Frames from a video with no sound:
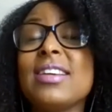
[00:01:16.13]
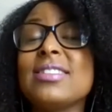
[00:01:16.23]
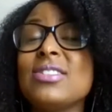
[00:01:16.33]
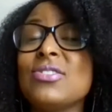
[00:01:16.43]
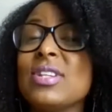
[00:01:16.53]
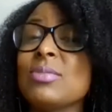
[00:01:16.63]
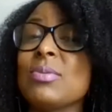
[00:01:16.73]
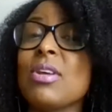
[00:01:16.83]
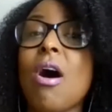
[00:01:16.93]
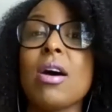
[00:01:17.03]
students
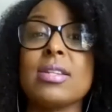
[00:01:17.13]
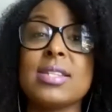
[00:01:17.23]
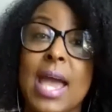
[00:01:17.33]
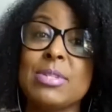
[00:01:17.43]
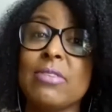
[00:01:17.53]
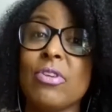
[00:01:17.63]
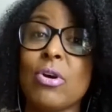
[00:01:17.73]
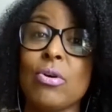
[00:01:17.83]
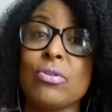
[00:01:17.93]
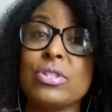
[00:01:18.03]
with all types of
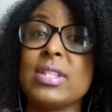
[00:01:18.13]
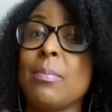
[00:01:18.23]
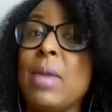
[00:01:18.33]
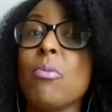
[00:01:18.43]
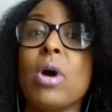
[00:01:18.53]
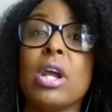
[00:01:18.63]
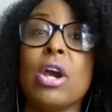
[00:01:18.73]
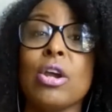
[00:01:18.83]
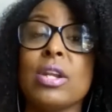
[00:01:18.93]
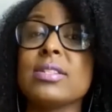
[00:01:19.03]
goals. They may want to
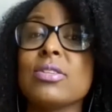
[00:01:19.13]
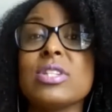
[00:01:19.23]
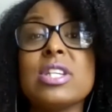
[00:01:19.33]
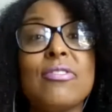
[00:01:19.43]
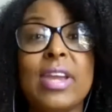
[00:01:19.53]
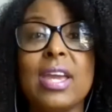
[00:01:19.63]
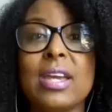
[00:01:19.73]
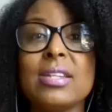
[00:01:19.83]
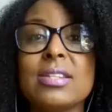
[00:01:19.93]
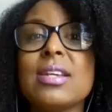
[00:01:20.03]
earn a
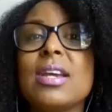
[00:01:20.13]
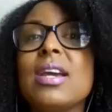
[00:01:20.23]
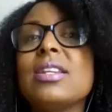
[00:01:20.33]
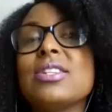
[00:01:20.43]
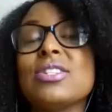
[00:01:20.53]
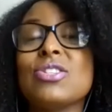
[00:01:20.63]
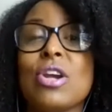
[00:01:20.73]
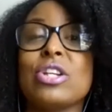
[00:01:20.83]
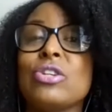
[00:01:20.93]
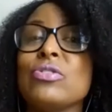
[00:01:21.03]
certificate to
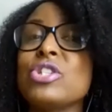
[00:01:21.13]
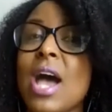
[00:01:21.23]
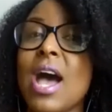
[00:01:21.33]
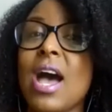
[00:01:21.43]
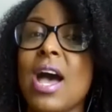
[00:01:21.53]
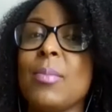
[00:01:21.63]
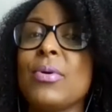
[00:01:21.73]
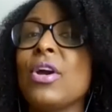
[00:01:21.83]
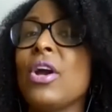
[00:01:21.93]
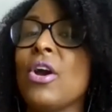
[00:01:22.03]
start a new job,
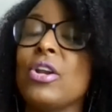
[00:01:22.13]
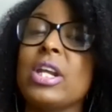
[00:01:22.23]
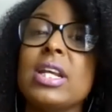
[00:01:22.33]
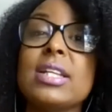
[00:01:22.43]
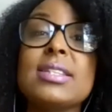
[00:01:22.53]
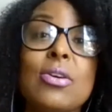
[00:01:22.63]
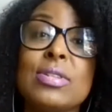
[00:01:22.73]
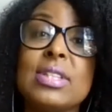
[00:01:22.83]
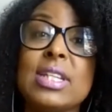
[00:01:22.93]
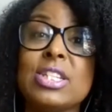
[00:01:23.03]
earn an
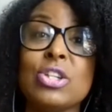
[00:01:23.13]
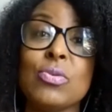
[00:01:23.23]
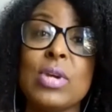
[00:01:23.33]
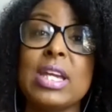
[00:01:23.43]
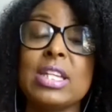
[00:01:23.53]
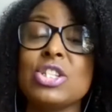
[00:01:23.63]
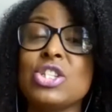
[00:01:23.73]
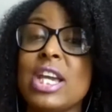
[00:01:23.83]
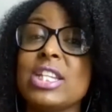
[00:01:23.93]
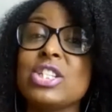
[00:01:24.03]
associate degree to
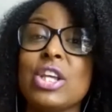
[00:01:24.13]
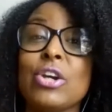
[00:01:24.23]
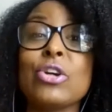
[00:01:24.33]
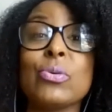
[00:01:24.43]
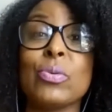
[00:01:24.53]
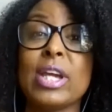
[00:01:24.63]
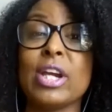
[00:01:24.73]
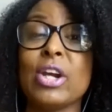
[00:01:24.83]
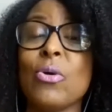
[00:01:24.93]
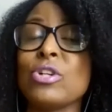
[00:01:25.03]
change their
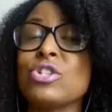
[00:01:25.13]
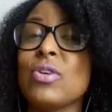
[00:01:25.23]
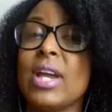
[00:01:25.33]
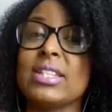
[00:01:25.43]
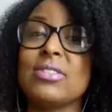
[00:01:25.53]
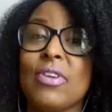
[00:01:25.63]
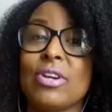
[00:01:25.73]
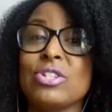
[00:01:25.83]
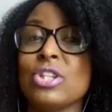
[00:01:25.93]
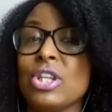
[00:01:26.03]
career, or transfer
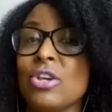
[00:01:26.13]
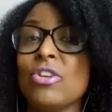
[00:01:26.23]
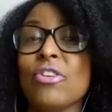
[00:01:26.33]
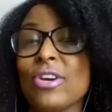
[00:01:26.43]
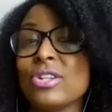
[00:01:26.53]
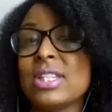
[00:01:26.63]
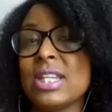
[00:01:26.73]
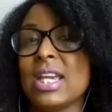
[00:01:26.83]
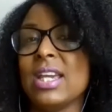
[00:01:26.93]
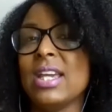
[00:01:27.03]
to the university.